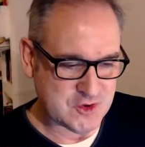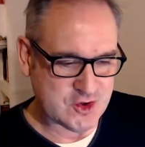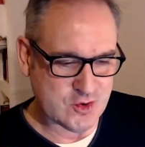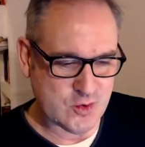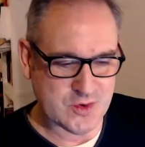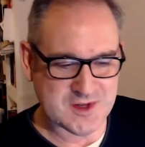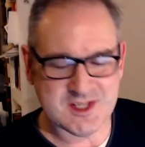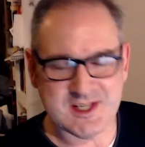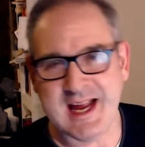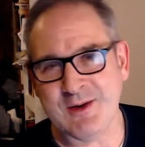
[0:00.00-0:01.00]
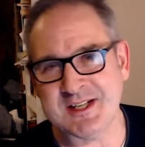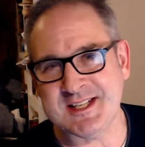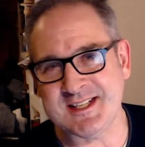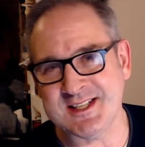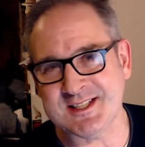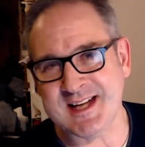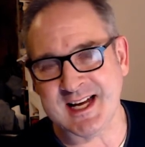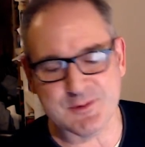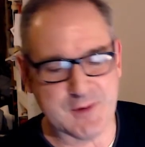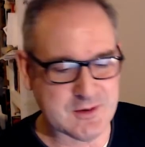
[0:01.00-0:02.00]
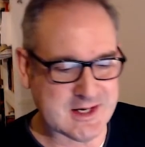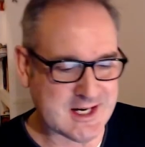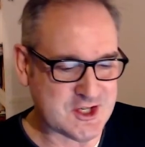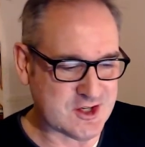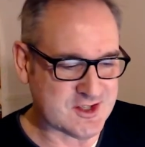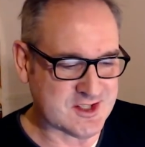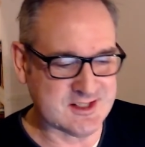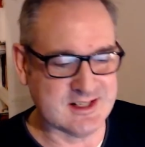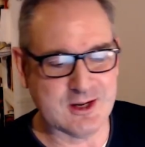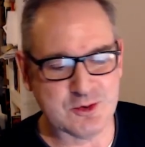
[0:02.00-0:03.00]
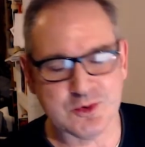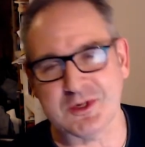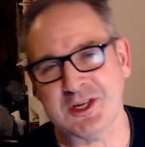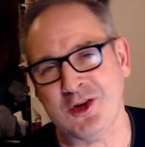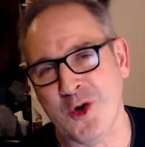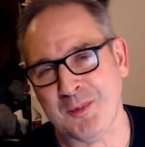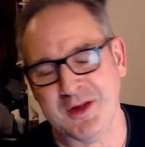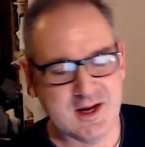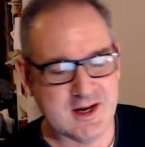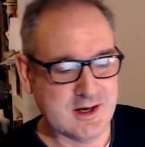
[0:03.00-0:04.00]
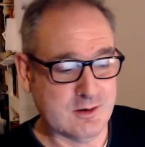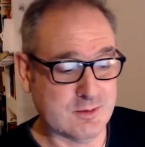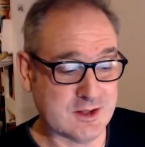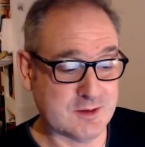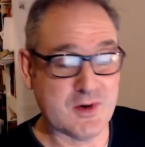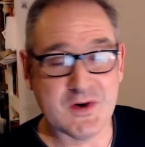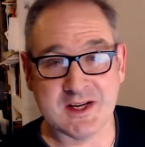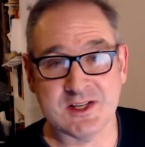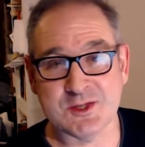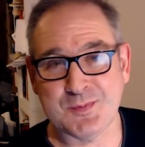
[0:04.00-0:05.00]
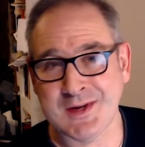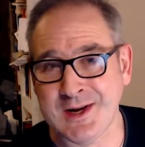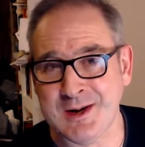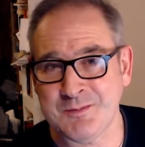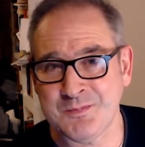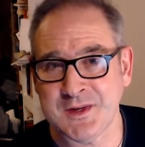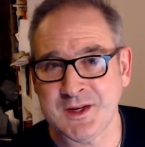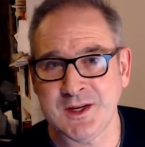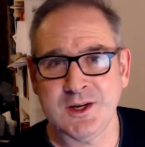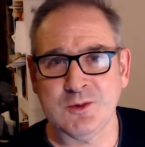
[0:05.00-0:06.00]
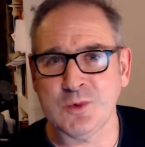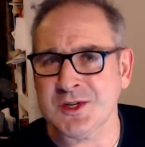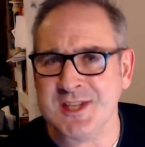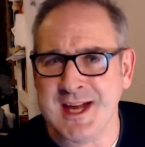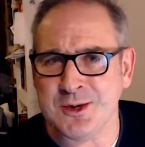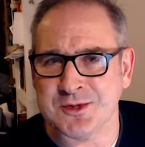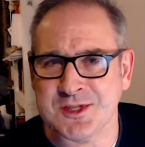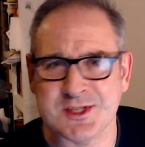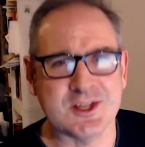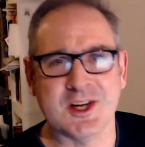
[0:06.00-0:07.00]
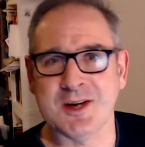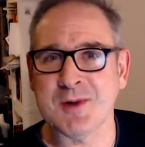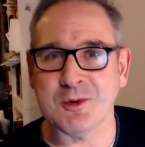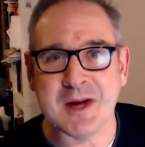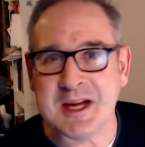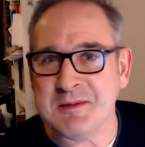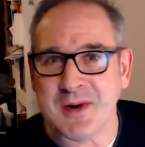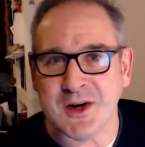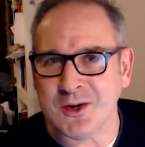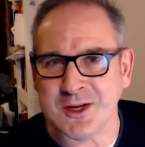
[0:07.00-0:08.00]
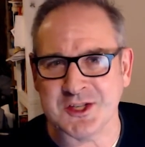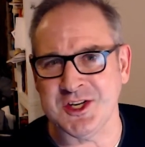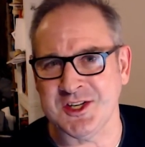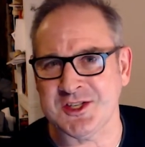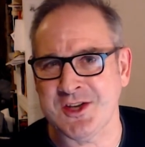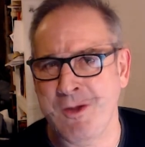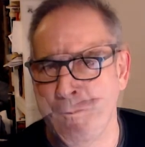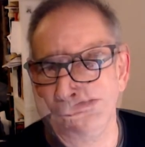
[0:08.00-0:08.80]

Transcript: Sean has inherited his dad's vocation as a local cop, while Mike has become, what else, a marine biologist.